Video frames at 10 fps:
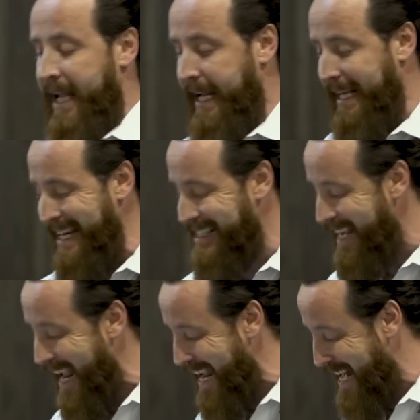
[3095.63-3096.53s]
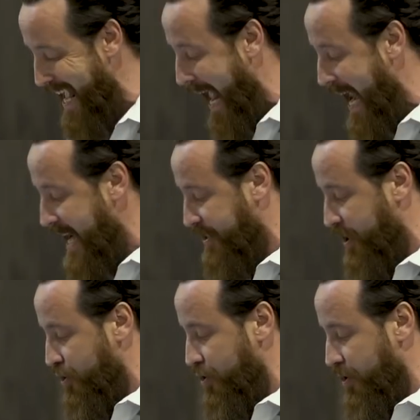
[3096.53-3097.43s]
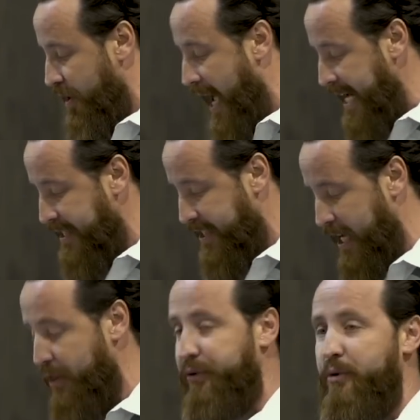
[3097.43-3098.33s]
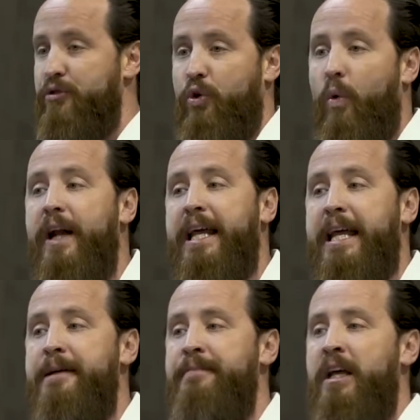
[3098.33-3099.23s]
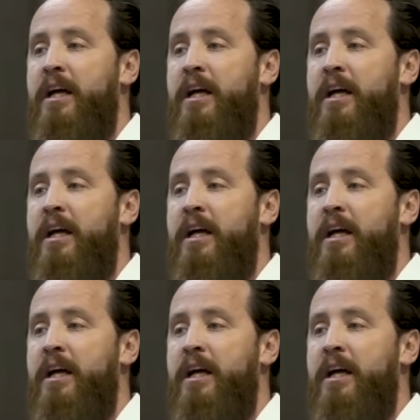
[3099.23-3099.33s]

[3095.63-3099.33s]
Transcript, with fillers: In Isaiah 8, 19 through 20,